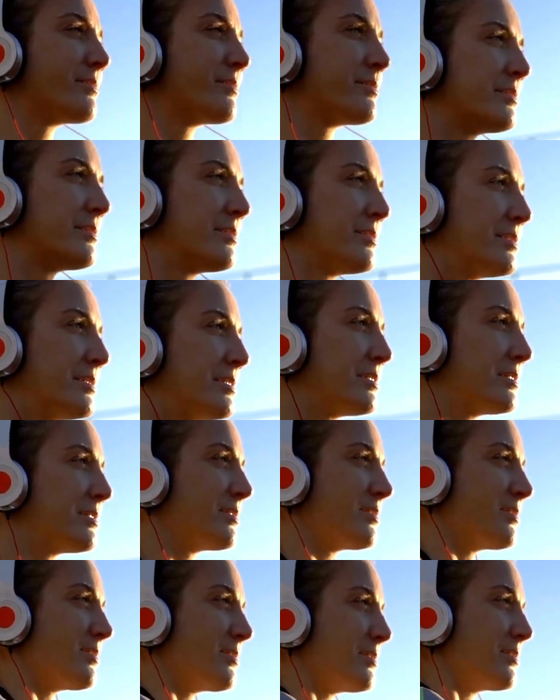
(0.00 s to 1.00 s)
in a
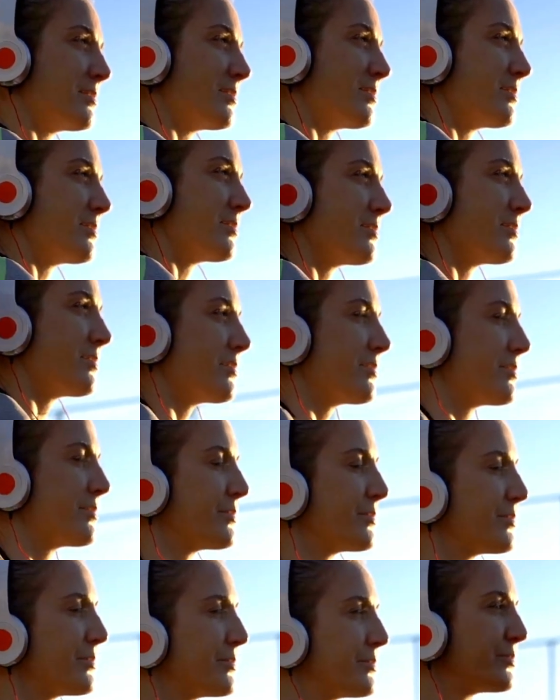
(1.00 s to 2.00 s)
race
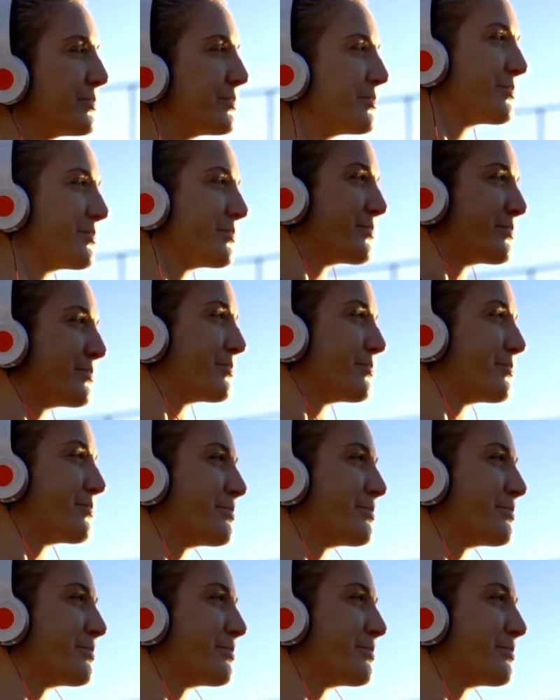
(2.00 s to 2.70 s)
and being able